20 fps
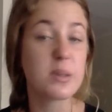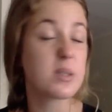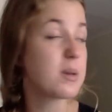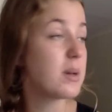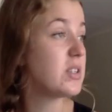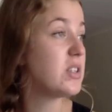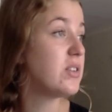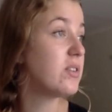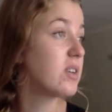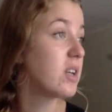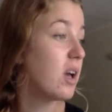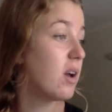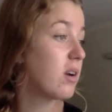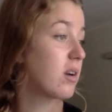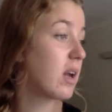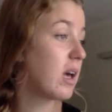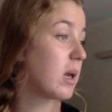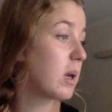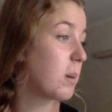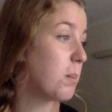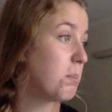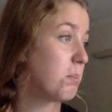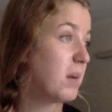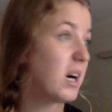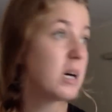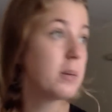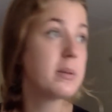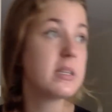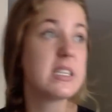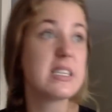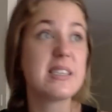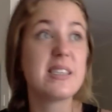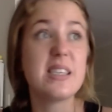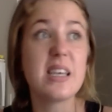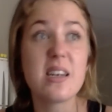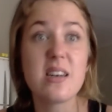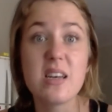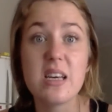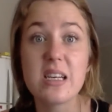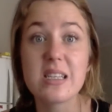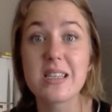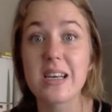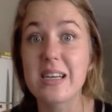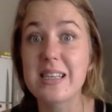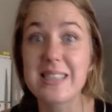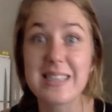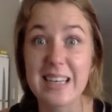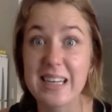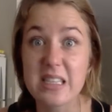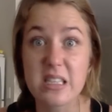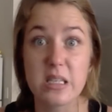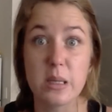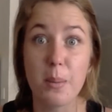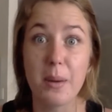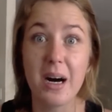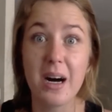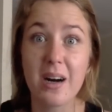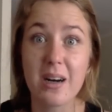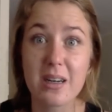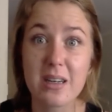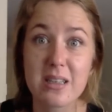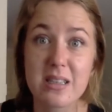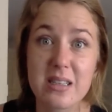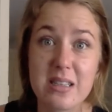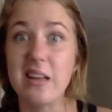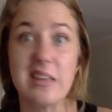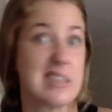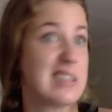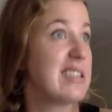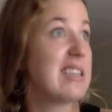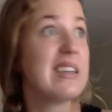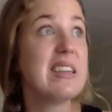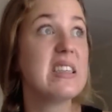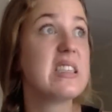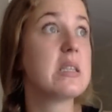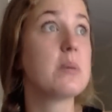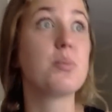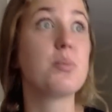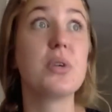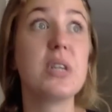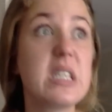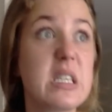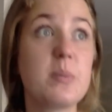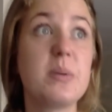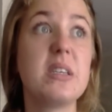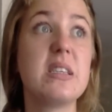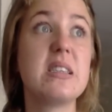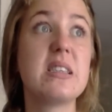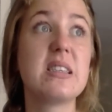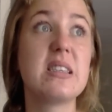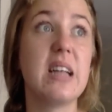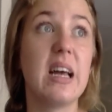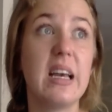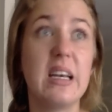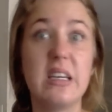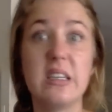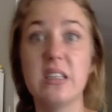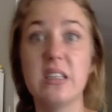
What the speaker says: especially if you're going like Melbourne to Sydney, it's like $60. And Sydney to Brisbane's like